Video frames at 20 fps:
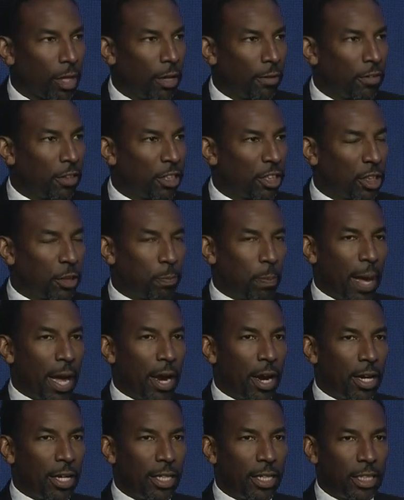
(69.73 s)
of the
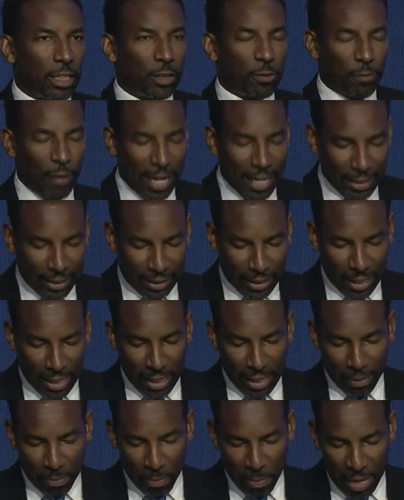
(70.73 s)
disparities
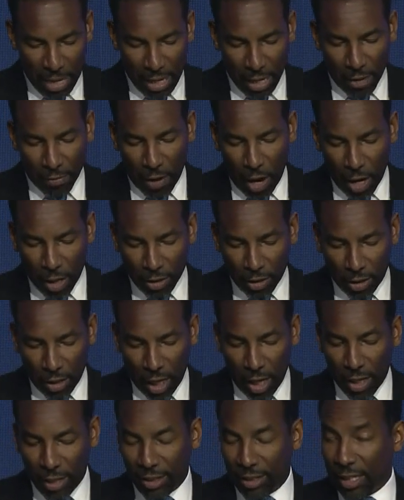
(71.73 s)
facing many of our
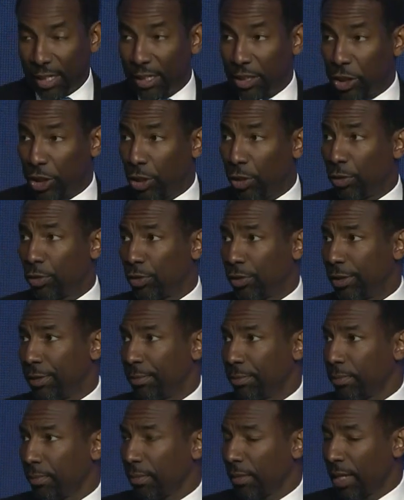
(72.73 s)
city's children.
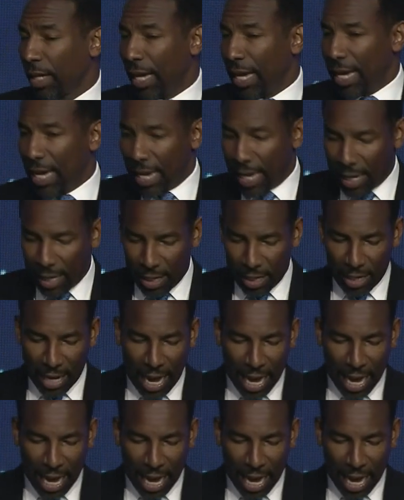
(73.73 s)
And